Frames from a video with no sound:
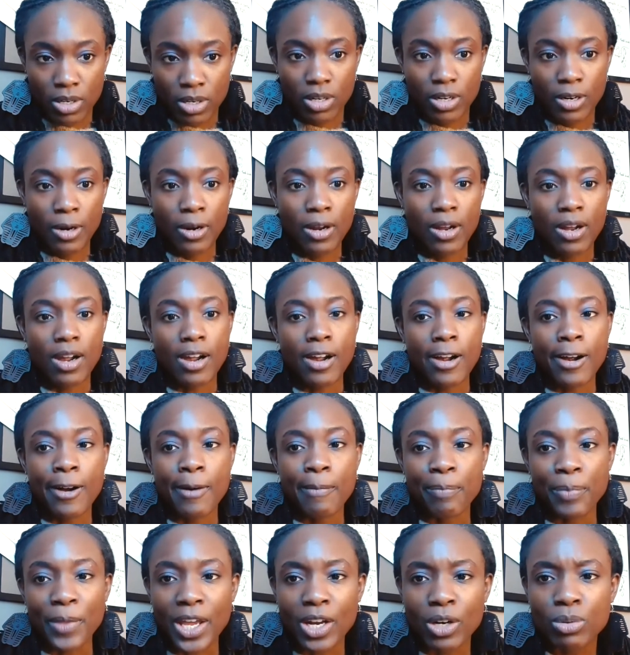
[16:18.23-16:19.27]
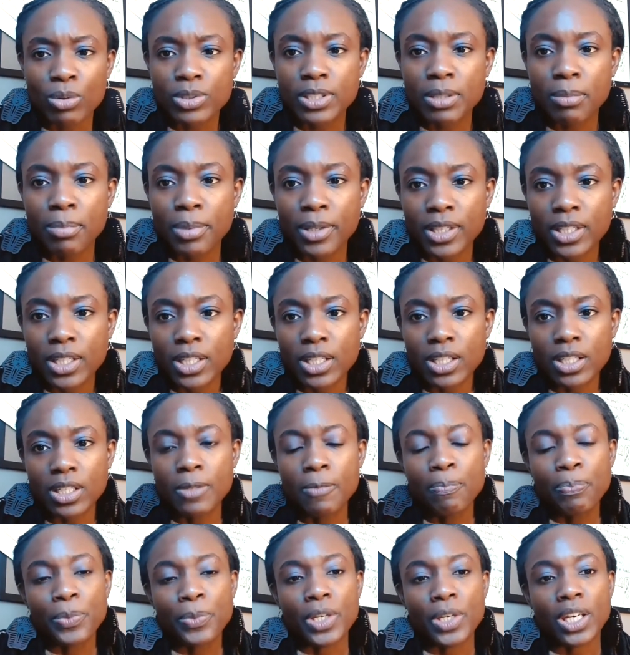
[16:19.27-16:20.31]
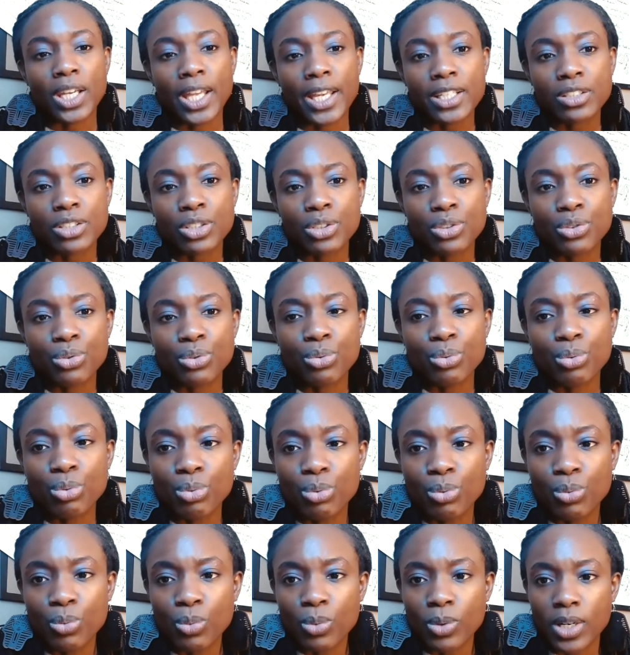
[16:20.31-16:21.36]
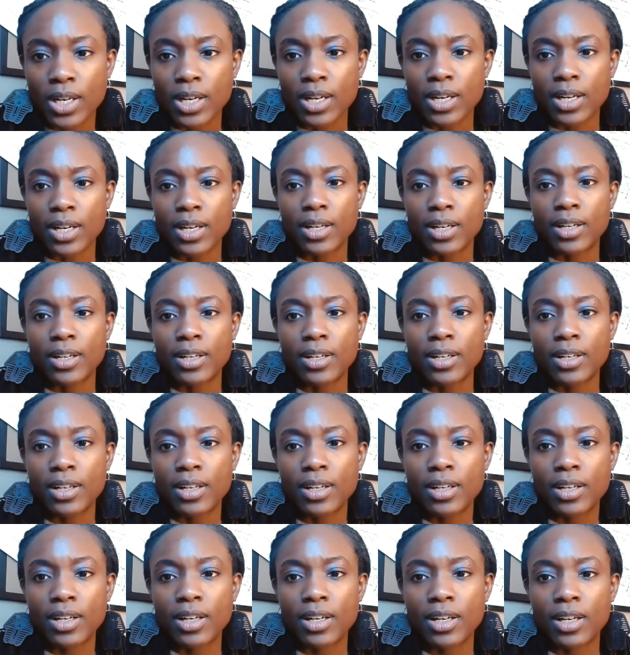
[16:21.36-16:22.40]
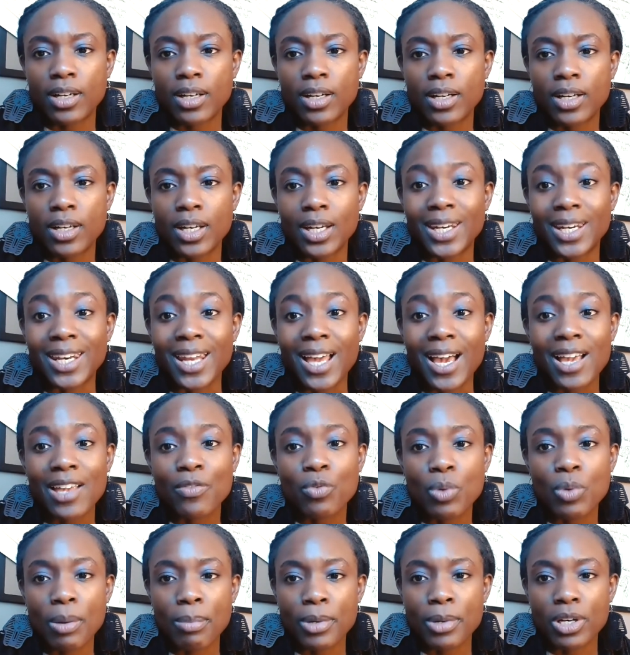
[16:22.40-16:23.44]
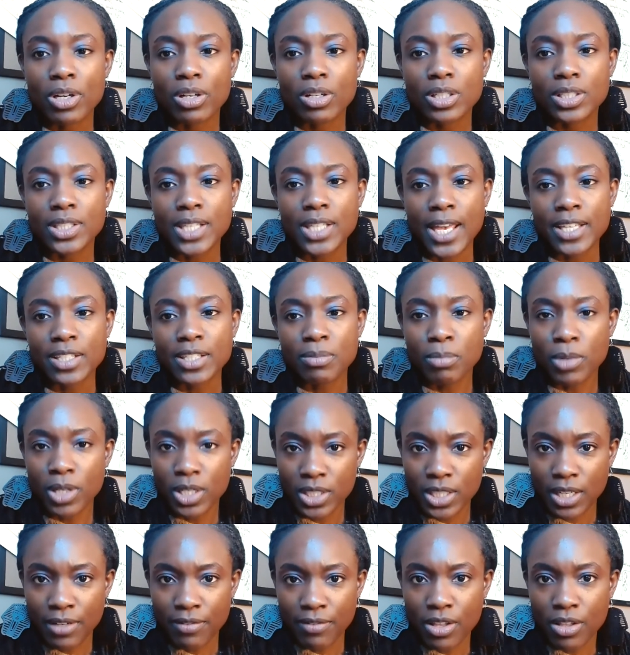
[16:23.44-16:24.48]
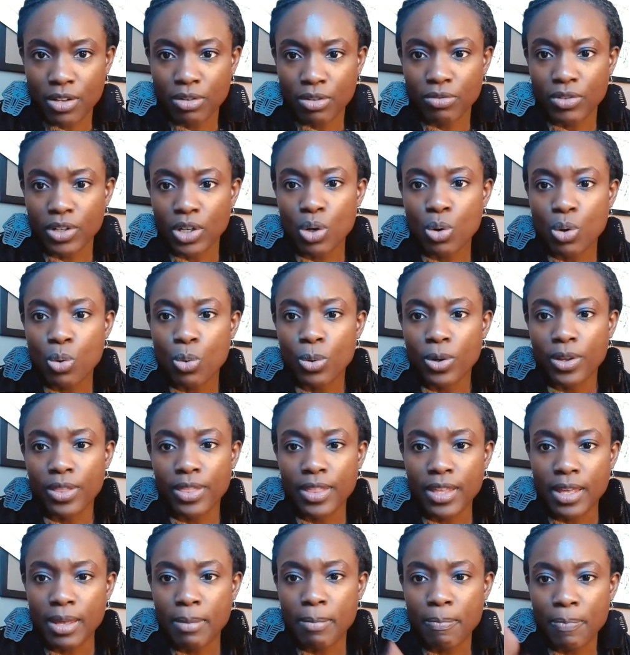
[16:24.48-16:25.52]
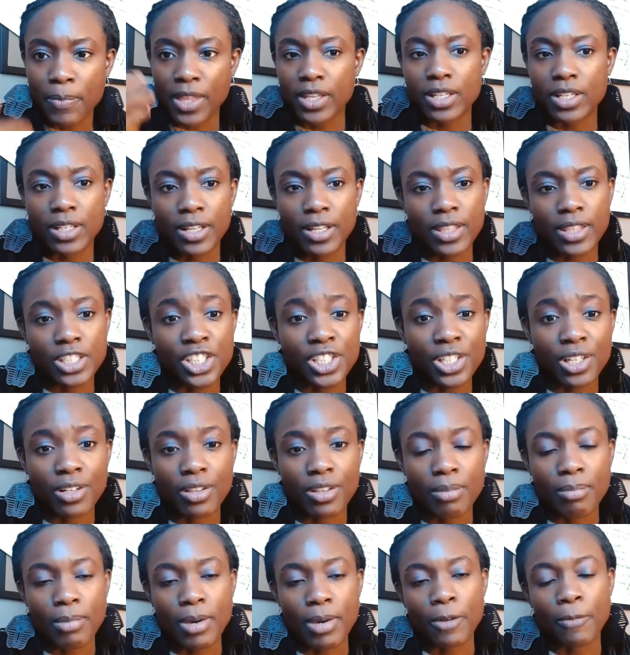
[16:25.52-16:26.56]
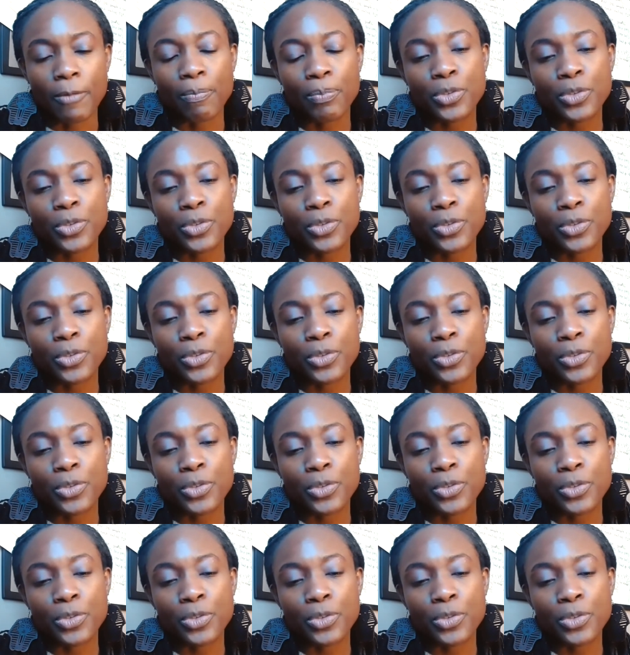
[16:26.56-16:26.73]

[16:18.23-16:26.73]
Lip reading: I don't typically like to do live webinars as much. I rather record them and then share them out.